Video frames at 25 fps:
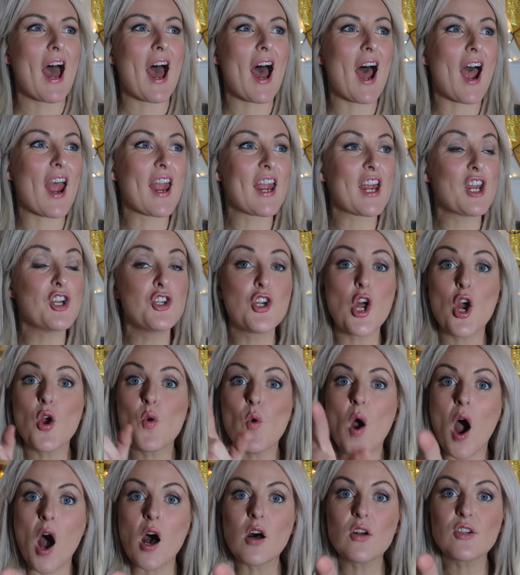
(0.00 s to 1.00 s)
I
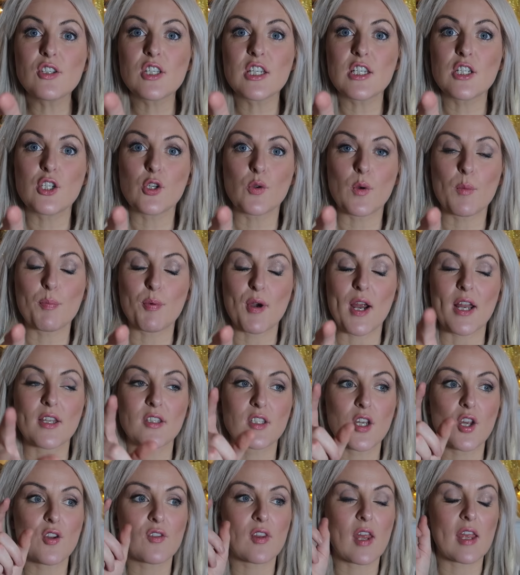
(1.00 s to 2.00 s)
know Aldi do a
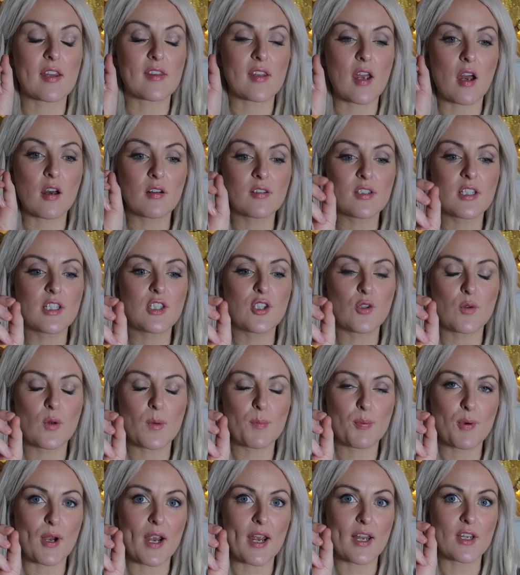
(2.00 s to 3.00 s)
brand, don't they? The Aldi do a
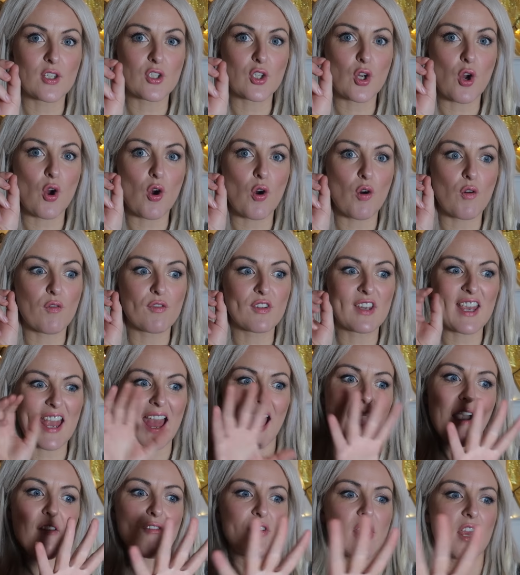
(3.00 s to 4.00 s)
brand of
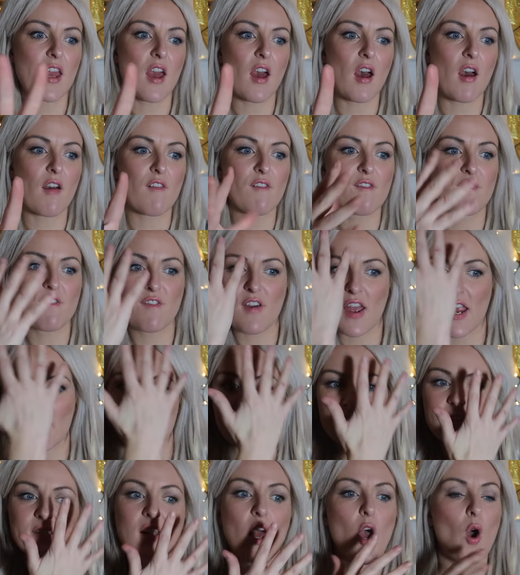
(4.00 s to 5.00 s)
caviar
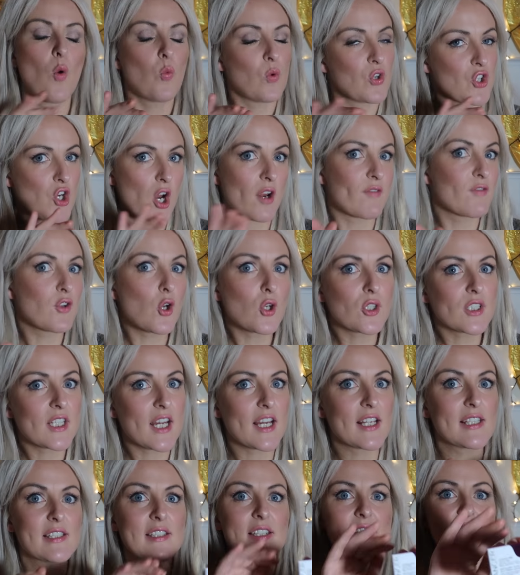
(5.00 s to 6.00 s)
face, which I've not
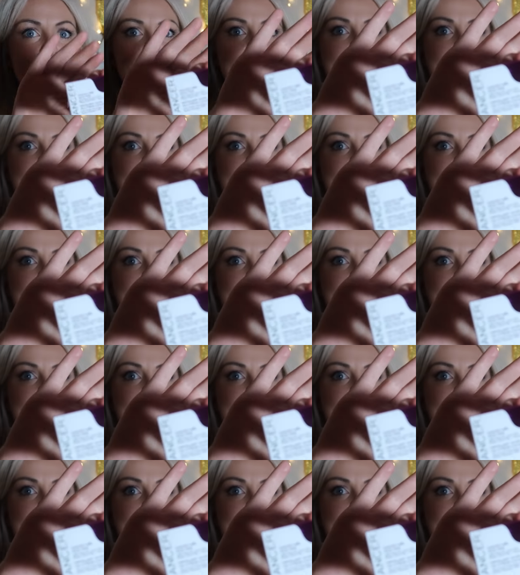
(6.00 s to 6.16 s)
tested